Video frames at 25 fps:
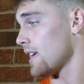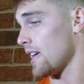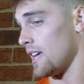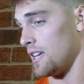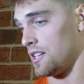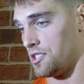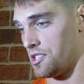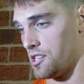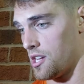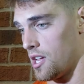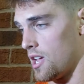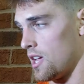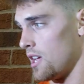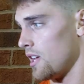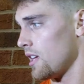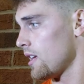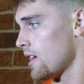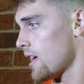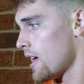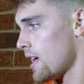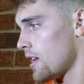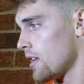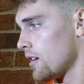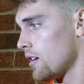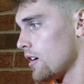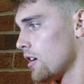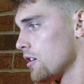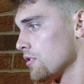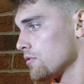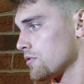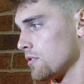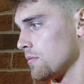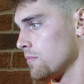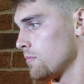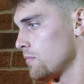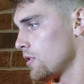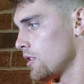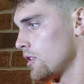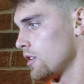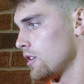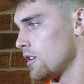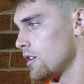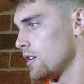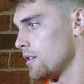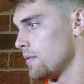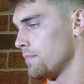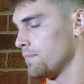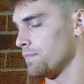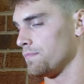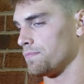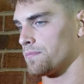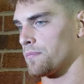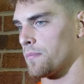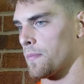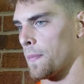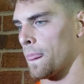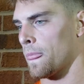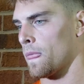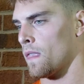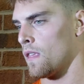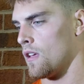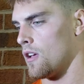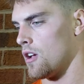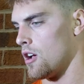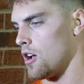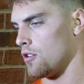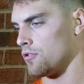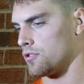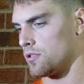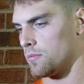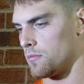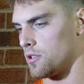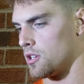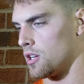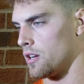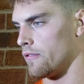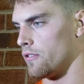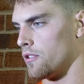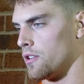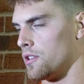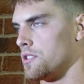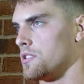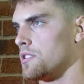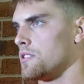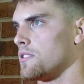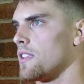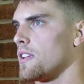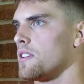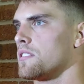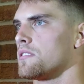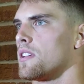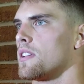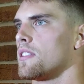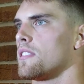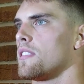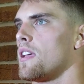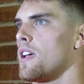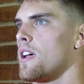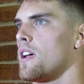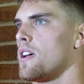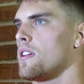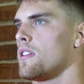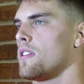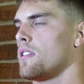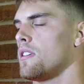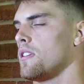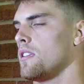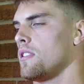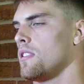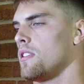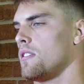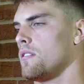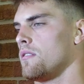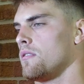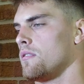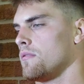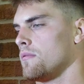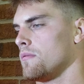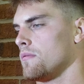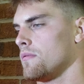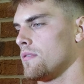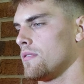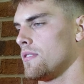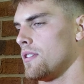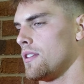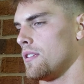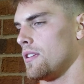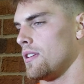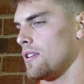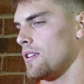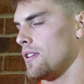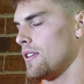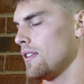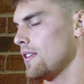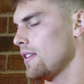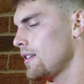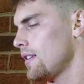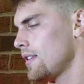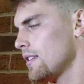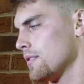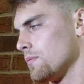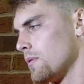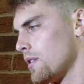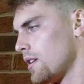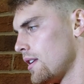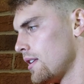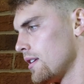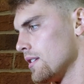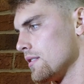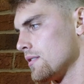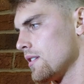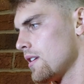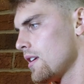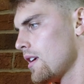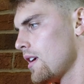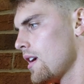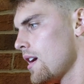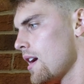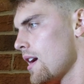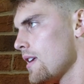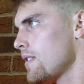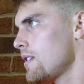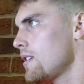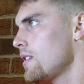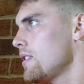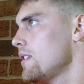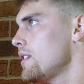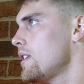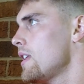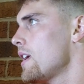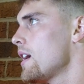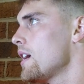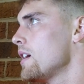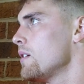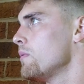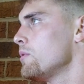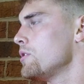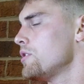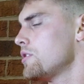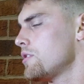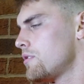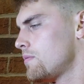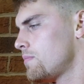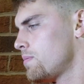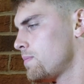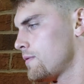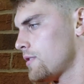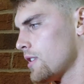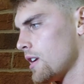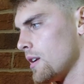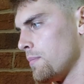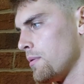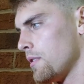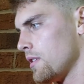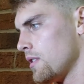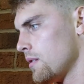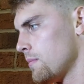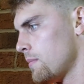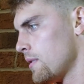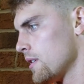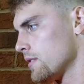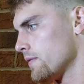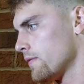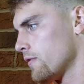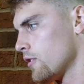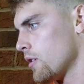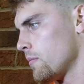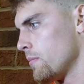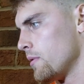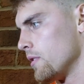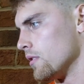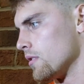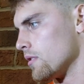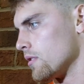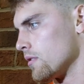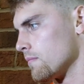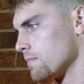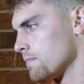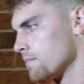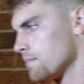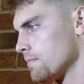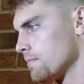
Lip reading: AJ had an awesome awesome coverage and things like that. I mean, it is what it is. At the end of the day, we just try to put the best of our ability.